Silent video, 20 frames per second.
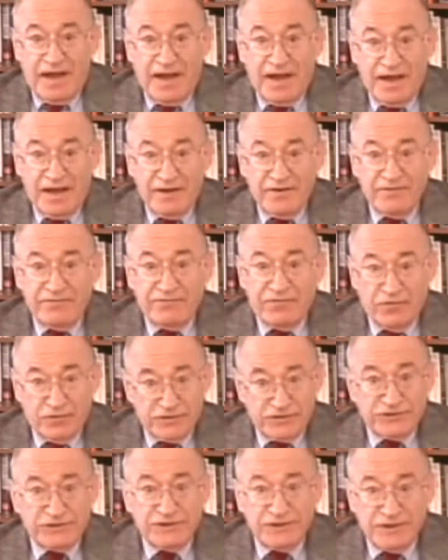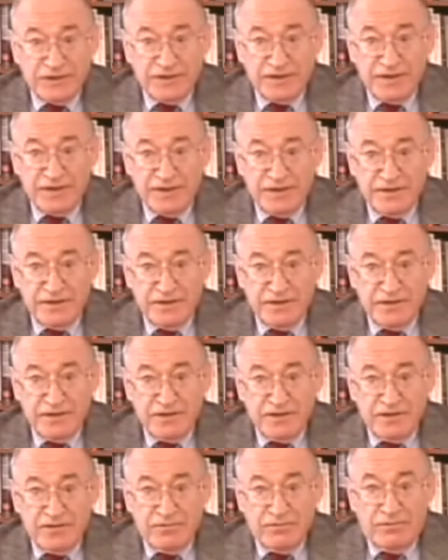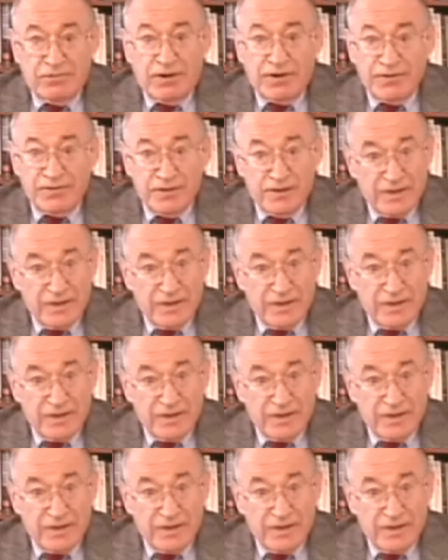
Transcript: And fortunately, one of